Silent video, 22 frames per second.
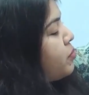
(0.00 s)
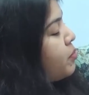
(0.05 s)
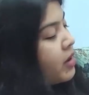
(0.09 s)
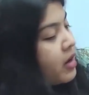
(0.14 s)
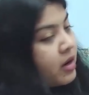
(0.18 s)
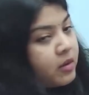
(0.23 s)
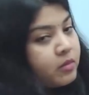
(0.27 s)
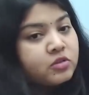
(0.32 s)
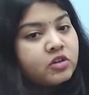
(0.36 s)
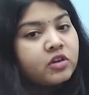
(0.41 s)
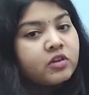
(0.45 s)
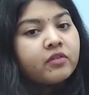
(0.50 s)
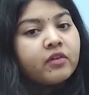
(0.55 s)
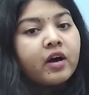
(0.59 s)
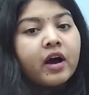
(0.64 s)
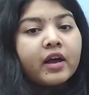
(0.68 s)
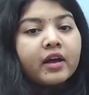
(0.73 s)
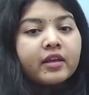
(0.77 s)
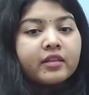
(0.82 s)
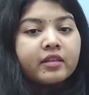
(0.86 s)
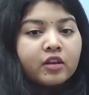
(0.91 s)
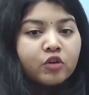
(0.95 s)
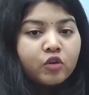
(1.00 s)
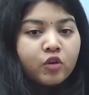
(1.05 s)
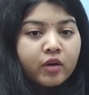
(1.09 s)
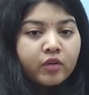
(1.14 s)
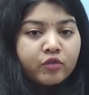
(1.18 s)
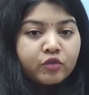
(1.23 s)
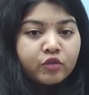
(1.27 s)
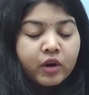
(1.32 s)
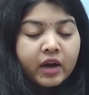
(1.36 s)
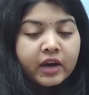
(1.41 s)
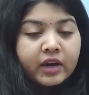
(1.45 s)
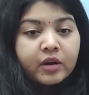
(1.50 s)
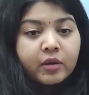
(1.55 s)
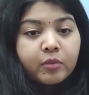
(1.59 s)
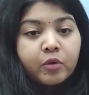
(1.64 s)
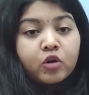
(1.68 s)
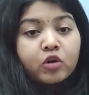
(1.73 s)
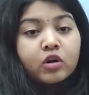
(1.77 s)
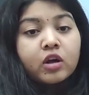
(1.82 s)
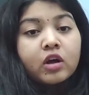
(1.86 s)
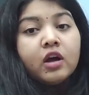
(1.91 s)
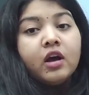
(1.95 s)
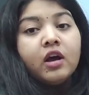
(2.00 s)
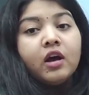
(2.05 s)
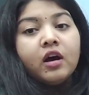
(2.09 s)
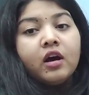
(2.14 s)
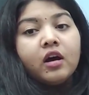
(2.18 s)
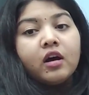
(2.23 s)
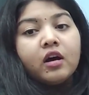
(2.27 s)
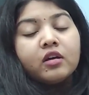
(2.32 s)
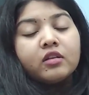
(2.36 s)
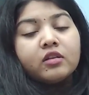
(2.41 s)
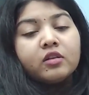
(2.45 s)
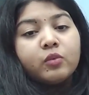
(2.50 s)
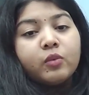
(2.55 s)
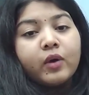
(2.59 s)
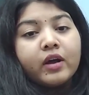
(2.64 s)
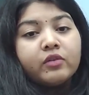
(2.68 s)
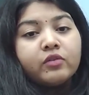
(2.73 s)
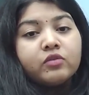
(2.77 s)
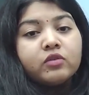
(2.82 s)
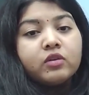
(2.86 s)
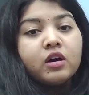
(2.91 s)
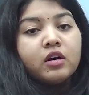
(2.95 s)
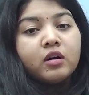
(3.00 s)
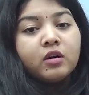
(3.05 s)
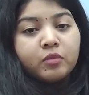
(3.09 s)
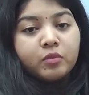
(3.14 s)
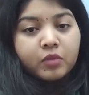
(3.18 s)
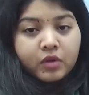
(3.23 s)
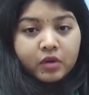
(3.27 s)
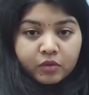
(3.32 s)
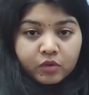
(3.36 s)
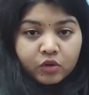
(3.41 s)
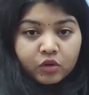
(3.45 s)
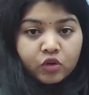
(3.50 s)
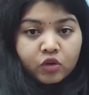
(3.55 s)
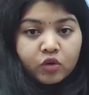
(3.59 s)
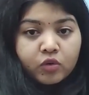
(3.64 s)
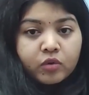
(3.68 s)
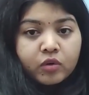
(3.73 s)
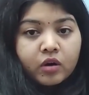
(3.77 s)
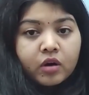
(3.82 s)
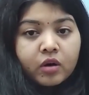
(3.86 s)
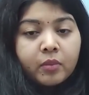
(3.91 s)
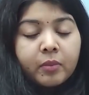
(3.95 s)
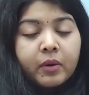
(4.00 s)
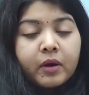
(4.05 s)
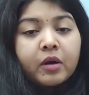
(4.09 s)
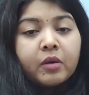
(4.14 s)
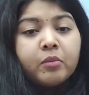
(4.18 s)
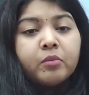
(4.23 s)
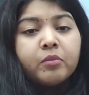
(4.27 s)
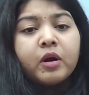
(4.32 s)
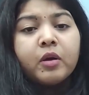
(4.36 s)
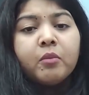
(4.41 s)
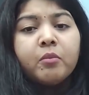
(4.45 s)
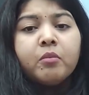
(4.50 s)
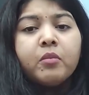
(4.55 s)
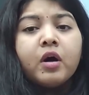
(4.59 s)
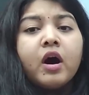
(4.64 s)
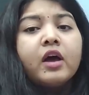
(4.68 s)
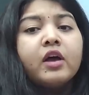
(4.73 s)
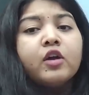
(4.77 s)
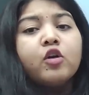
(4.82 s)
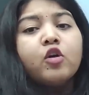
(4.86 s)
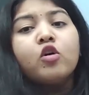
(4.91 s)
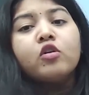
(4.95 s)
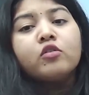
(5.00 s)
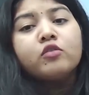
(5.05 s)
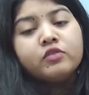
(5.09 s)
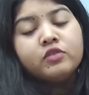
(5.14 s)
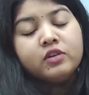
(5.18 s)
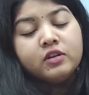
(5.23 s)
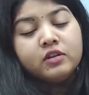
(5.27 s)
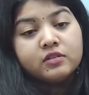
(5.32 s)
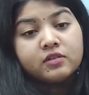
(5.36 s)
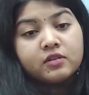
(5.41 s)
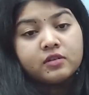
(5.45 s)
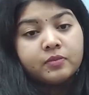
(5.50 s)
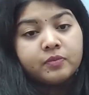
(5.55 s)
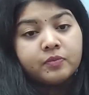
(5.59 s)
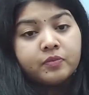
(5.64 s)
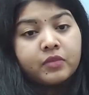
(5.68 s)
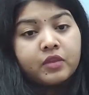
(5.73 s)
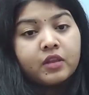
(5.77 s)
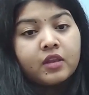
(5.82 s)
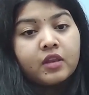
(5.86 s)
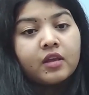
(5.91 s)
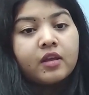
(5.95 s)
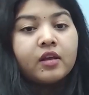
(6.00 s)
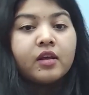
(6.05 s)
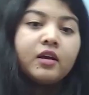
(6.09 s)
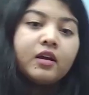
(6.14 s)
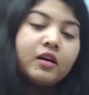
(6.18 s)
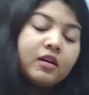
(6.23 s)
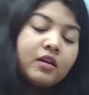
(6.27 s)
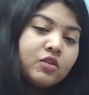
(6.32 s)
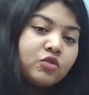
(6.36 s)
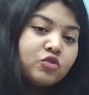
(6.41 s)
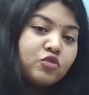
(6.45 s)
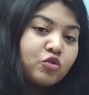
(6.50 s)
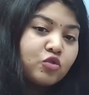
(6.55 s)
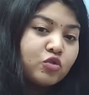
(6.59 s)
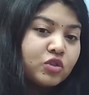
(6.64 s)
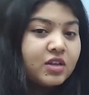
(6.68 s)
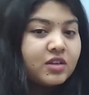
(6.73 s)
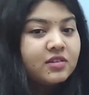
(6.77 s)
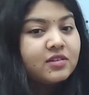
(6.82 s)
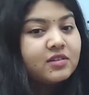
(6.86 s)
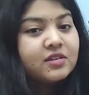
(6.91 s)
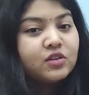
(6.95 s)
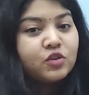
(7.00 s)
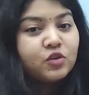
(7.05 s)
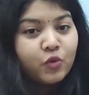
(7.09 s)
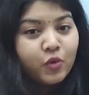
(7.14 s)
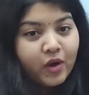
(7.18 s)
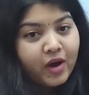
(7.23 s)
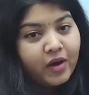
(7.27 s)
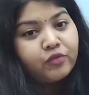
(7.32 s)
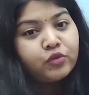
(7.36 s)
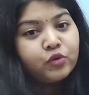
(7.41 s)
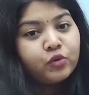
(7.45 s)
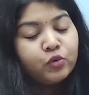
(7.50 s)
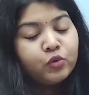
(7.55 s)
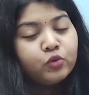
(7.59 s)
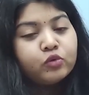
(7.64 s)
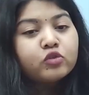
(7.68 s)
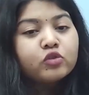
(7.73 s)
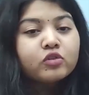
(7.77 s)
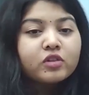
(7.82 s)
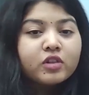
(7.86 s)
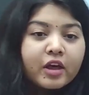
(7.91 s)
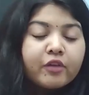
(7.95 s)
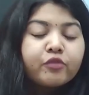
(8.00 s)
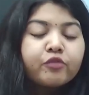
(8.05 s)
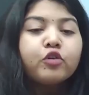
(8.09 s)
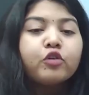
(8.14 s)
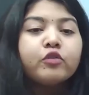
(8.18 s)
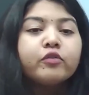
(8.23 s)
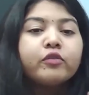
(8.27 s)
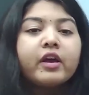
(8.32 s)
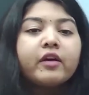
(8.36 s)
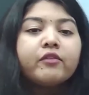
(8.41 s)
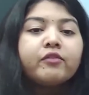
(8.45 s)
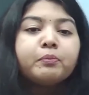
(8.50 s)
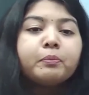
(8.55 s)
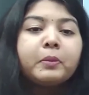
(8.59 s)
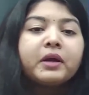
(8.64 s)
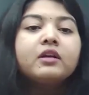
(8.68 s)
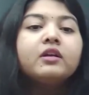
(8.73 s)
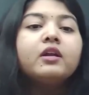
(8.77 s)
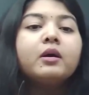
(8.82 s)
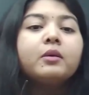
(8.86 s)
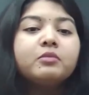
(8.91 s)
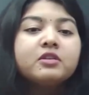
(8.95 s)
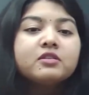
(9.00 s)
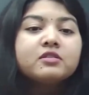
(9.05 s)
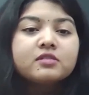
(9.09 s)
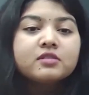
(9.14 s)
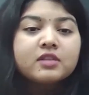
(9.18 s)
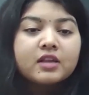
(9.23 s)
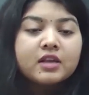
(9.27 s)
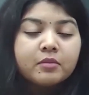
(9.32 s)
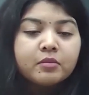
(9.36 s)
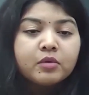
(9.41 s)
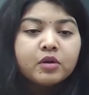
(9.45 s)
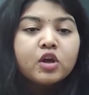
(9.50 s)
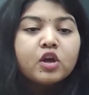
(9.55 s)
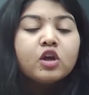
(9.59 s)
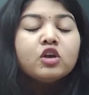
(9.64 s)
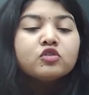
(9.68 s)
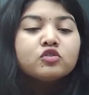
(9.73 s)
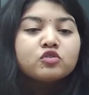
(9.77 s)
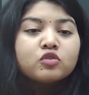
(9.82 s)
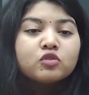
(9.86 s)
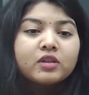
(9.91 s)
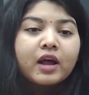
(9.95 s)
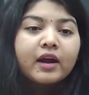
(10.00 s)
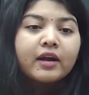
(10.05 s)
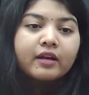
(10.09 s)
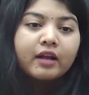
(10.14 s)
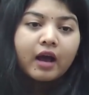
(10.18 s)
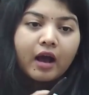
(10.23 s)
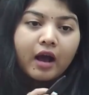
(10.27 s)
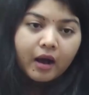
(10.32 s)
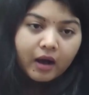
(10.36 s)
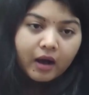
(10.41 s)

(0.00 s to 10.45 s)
Param Shivaya, then you have to write about Param Brahma and all of these. So this you have to do. So therefore, we have picked up this theme so that